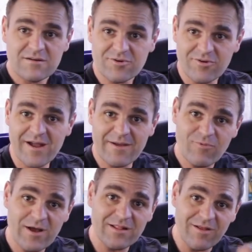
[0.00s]
All right,
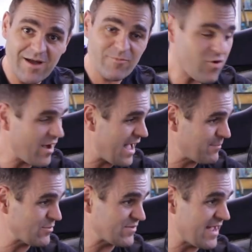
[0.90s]
well, I'm quite
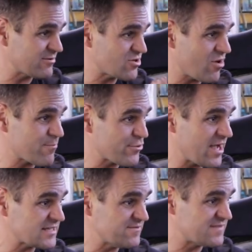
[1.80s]
happy with that. It was quite a
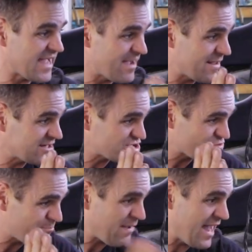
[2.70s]
productive day. I managed to
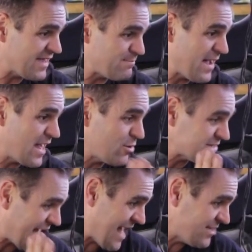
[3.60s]
repair the
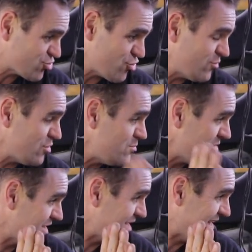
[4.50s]
panels and trim them.
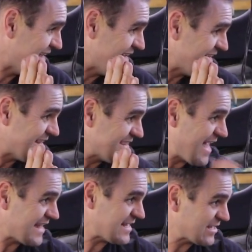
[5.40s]

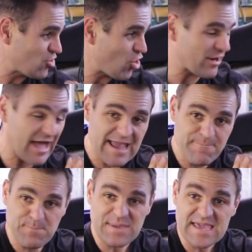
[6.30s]
That got a
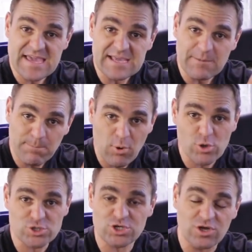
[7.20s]
big
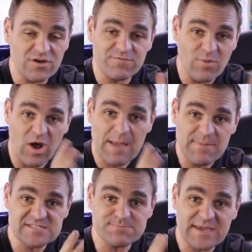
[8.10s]
portion of my
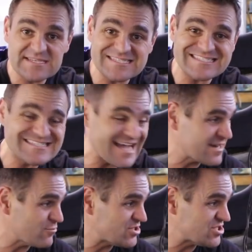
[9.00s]
bits and pieces
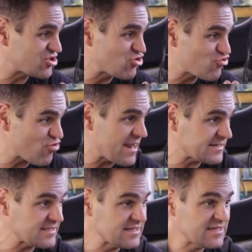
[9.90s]
done, which is
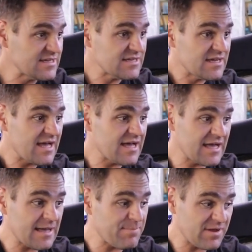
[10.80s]
great.
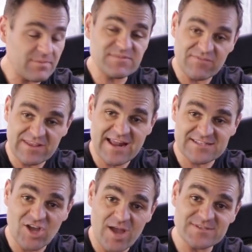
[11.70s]
But I'm definitely out
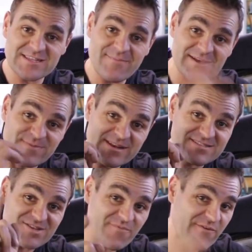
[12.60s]
of time, so that must mean
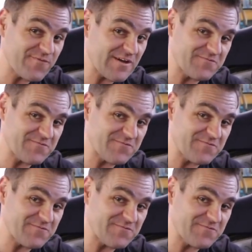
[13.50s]
it's time for Fun